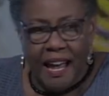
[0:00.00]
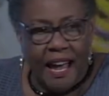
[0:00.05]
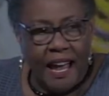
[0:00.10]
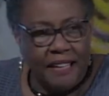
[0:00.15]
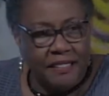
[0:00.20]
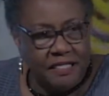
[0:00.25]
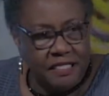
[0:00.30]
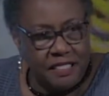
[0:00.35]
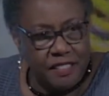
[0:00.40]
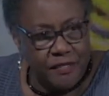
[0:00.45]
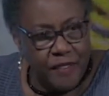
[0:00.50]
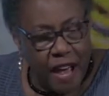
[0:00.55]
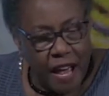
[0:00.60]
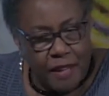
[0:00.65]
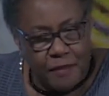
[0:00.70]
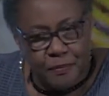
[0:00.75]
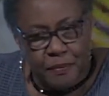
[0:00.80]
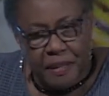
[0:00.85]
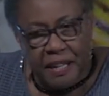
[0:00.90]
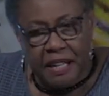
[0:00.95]
and the
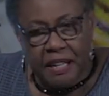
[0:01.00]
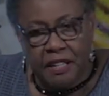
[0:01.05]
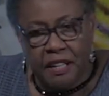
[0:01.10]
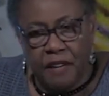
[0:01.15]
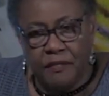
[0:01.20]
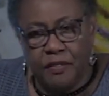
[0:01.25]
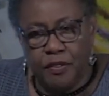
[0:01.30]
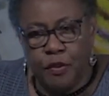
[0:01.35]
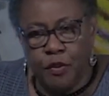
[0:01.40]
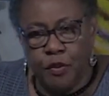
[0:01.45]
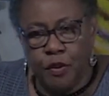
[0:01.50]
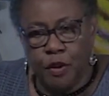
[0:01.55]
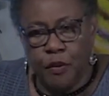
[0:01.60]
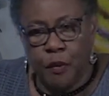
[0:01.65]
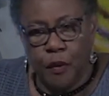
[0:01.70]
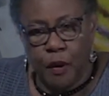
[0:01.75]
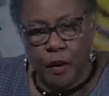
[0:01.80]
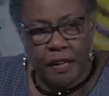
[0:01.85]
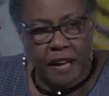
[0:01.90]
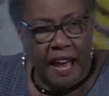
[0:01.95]
divine being of who
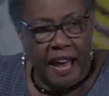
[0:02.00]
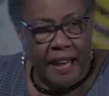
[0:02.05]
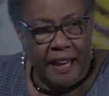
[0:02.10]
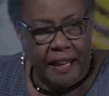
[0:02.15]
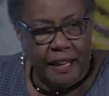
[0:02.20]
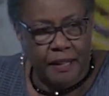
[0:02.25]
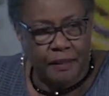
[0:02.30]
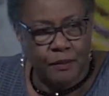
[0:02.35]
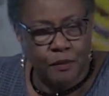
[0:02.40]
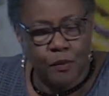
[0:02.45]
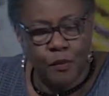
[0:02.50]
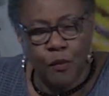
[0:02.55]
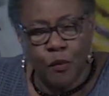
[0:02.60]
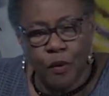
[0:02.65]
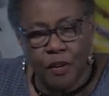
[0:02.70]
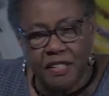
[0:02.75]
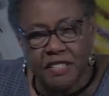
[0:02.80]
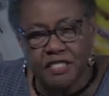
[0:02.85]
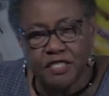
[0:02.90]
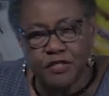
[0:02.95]
and what I am?
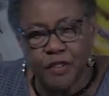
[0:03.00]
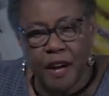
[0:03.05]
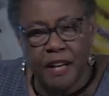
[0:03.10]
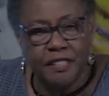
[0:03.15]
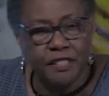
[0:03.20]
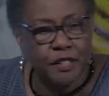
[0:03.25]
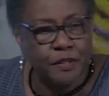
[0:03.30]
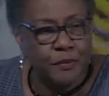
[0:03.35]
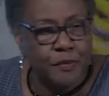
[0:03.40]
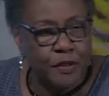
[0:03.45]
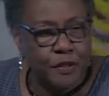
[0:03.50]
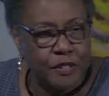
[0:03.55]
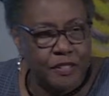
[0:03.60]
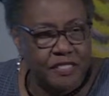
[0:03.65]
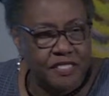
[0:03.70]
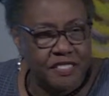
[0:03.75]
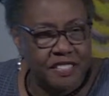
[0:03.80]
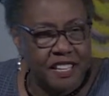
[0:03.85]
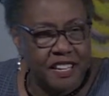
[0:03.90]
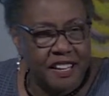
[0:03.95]
What is trying to
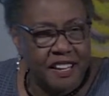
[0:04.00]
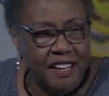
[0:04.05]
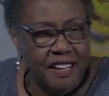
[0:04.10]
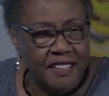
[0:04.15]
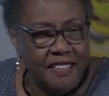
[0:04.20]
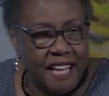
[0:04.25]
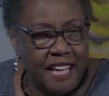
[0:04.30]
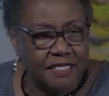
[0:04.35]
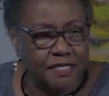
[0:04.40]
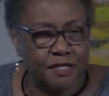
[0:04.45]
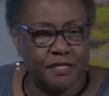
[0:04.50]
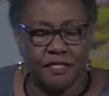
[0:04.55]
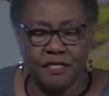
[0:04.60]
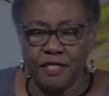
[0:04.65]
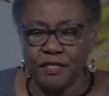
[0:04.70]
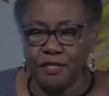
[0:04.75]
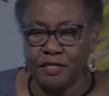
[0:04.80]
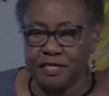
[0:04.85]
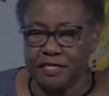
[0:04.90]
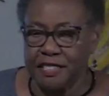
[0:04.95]
emerge? That's
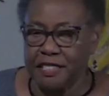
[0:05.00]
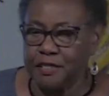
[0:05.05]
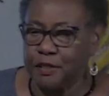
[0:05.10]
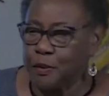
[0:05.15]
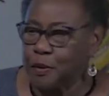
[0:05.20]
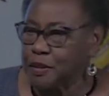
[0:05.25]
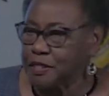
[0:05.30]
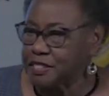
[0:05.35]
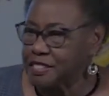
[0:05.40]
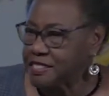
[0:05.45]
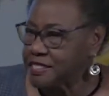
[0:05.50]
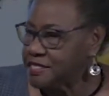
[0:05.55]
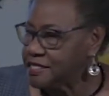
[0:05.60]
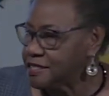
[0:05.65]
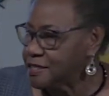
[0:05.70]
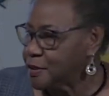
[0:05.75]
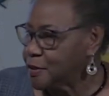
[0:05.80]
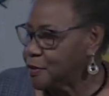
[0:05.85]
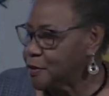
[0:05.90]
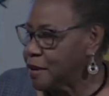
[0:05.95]
those good
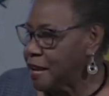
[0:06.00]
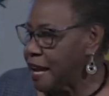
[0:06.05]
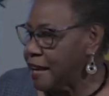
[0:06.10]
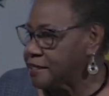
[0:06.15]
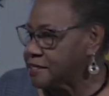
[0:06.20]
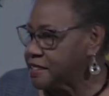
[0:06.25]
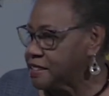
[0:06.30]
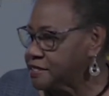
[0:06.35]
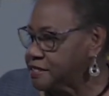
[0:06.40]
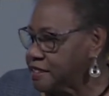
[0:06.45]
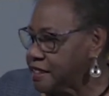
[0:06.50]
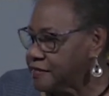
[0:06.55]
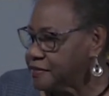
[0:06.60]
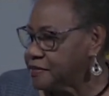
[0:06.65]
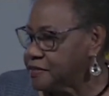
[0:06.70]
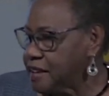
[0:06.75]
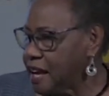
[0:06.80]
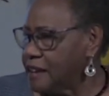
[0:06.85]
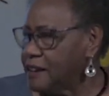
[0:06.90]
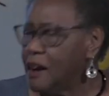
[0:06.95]
questions that we ask ourselves,
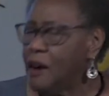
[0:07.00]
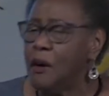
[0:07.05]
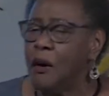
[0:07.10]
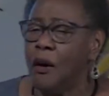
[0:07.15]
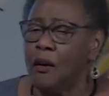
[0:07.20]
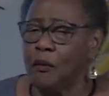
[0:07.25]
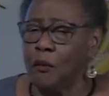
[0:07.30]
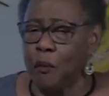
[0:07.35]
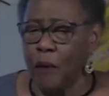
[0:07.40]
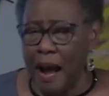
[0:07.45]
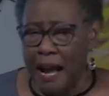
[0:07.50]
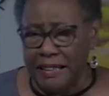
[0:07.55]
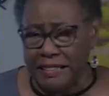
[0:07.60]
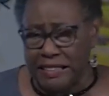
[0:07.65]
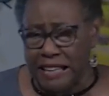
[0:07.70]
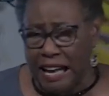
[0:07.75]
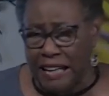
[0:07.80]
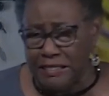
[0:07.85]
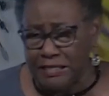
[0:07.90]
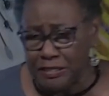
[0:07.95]
not, oh, why
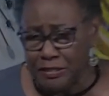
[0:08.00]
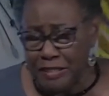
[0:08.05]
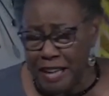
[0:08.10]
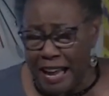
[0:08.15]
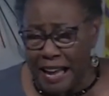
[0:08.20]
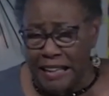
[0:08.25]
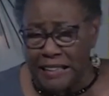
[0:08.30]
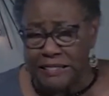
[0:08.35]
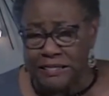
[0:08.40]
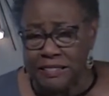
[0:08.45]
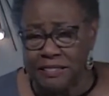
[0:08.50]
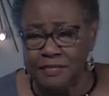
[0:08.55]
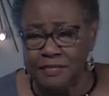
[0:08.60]
did I do that?